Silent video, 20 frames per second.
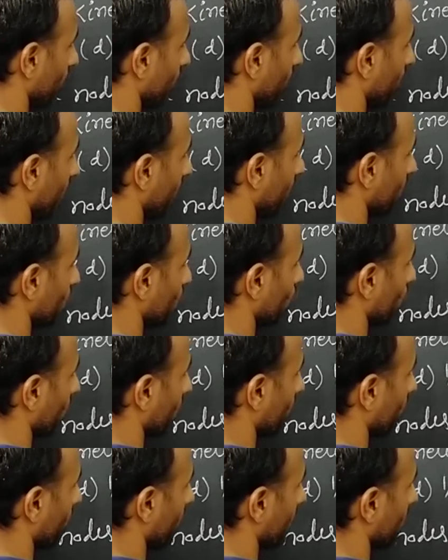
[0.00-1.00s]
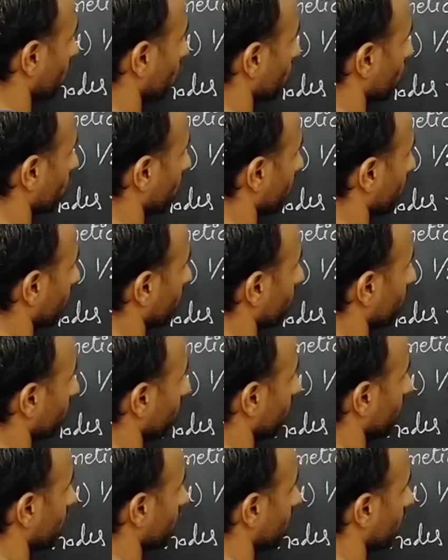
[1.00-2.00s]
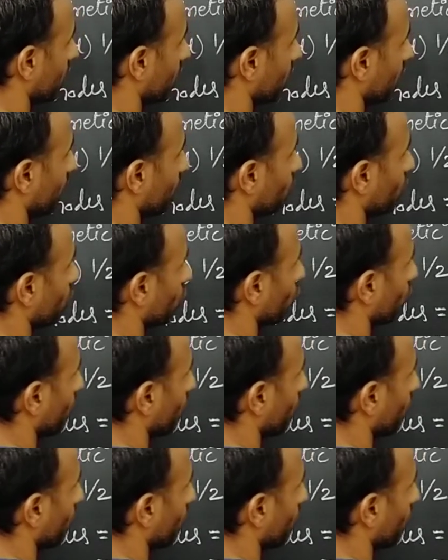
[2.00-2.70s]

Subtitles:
minus 1 minus 1 means it comes out